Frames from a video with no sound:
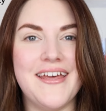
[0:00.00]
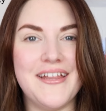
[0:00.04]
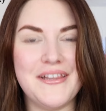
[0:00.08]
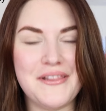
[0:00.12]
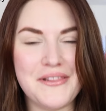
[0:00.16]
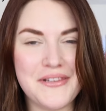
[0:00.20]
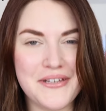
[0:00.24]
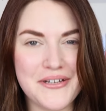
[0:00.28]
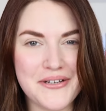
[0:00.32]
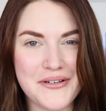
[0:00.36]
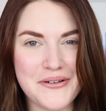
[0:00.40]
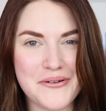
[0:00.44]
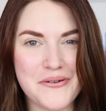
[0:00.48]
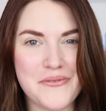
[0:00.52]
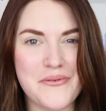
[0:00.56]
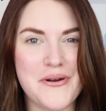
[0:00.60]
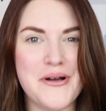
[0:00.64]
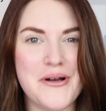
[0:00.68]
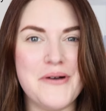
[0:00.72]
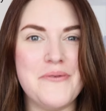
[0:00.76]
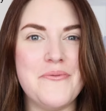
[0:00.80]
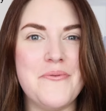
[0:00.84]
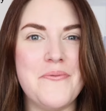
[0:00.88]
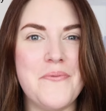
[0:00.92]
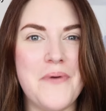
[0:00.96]

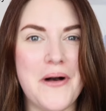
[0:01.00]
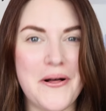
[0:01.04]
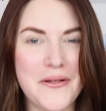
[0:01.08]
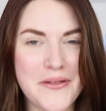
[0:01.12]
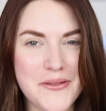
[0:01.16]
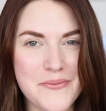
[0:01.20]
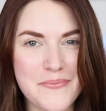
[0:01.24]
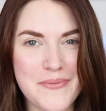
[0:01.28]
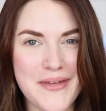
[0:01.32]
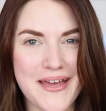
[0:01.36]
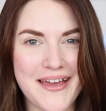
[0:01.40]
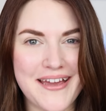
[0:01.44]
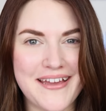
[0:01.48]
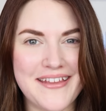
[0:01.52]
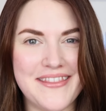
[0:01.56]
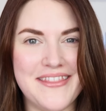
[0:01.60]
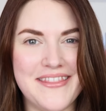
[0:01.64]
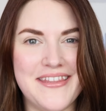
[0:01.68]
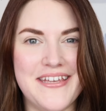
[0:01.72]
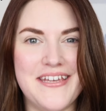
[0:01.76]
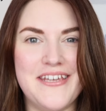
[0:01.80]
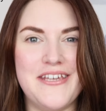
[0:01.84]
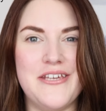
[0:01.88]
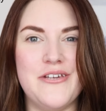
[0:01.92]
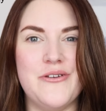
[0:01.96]
Hello, welcome back.
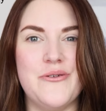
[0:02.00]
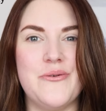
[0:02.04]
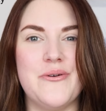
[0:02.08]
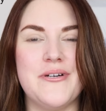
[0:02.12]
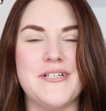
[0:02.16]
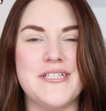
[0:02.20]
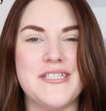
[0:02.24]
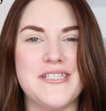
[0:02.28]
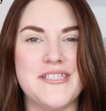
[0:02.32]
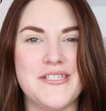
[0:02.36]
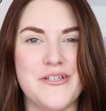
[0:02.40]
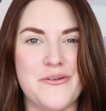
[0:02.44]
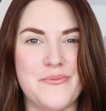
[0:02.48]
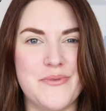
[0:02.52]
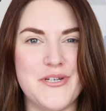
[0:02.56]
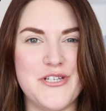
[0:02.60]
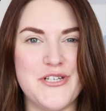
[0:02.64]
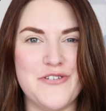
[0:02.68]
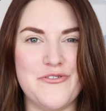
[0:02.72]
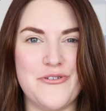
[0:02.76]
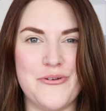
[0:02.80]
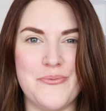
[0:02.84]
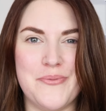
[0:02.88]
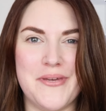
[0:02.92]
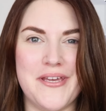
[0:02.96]
Thank you so
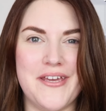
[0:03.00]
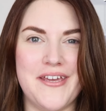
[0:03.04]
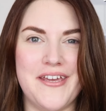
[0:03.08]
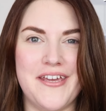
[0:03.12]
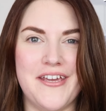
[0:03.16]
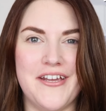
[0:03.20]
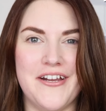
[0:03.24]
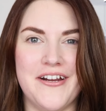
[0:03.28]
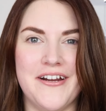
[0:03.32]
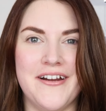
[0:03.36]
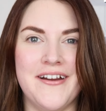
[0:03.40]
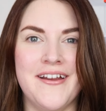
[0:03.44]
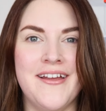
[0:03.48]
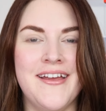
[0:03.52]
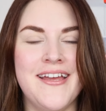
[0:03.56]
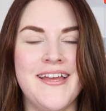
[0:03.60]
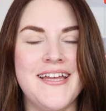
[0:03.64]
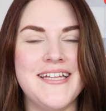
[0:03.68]
much for being here.